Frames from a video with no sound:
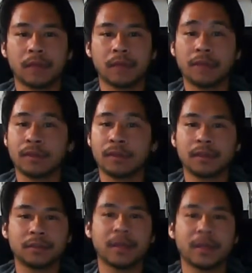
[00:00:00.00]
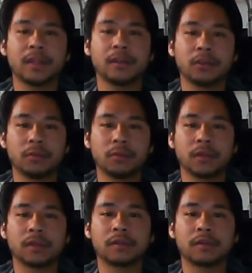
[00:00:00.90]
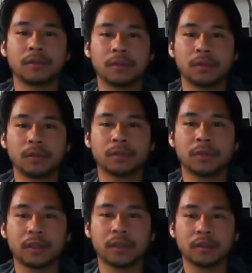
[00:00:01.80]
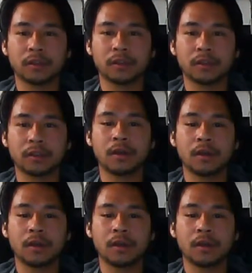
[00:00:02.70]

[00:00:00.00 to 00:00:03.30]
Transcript: everything's mainly group work for the most part. So